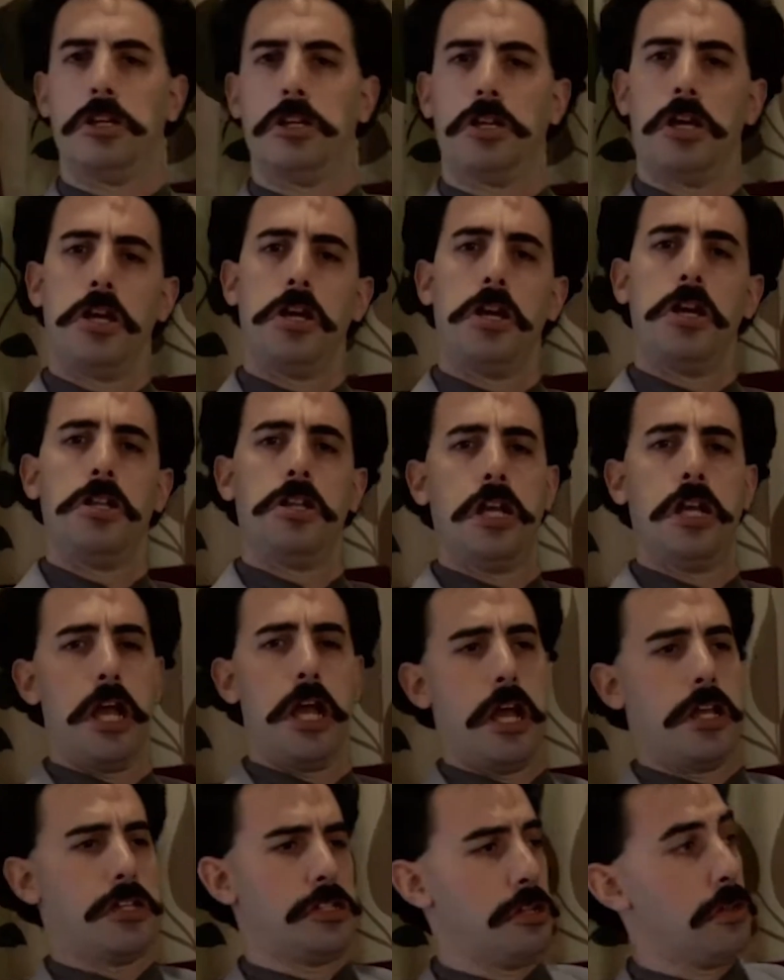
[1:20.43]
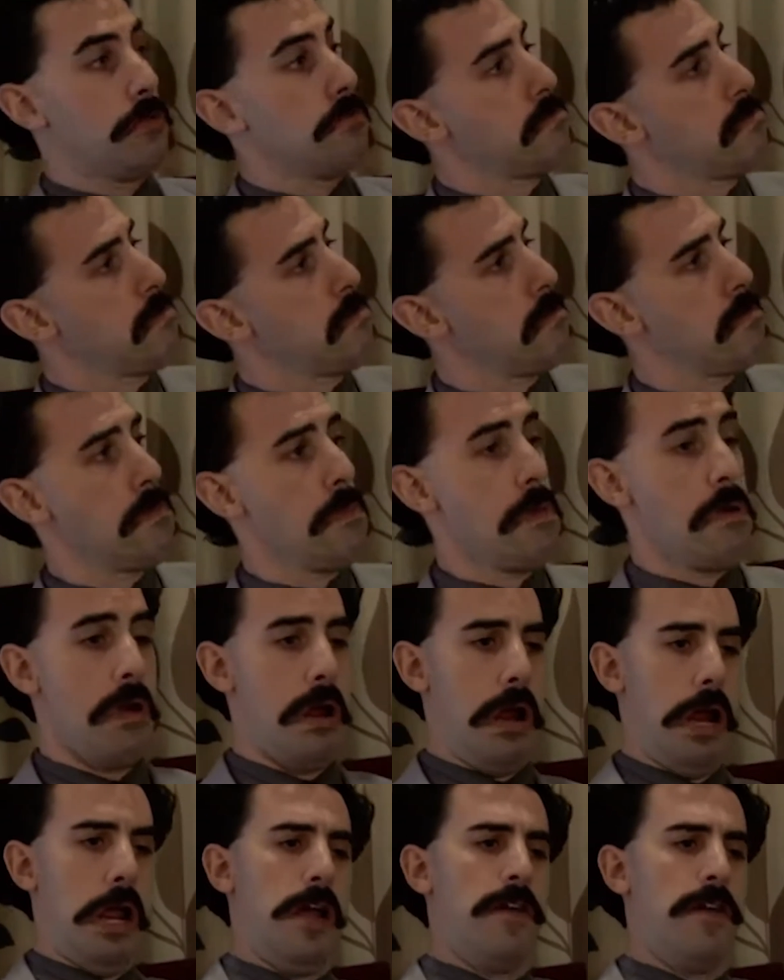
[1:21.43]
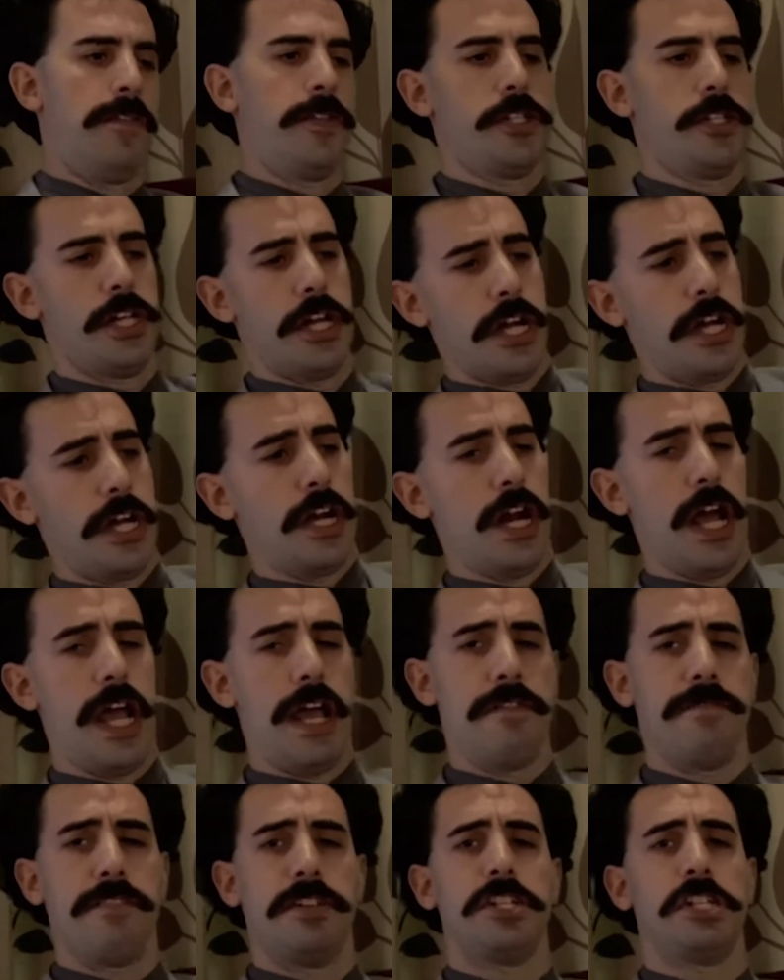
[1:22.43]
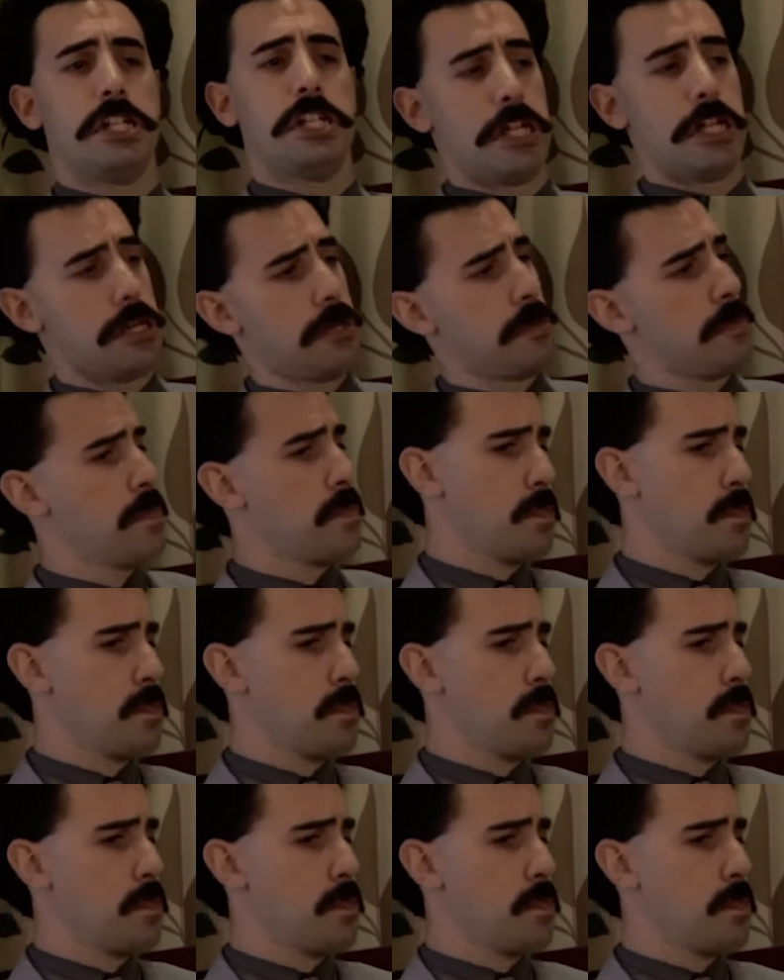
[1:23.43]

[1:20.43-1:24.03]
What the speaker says: king in the castle. Have a chair, I have a chair.